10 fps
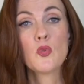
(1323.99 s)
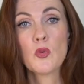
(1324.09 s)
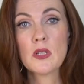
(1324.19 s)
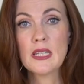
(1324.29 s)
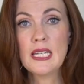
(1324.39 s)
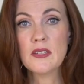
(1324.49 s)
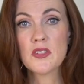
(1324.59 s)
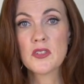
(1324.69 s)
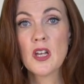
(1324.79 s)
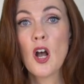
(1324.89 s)

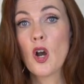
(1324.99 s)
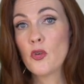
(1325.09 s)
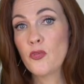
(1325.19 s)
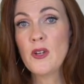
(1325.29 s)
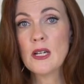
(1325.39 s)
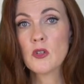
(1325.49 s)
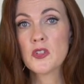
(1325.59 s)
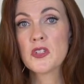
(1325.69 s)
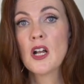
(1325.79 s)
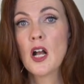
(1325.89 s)
release our fears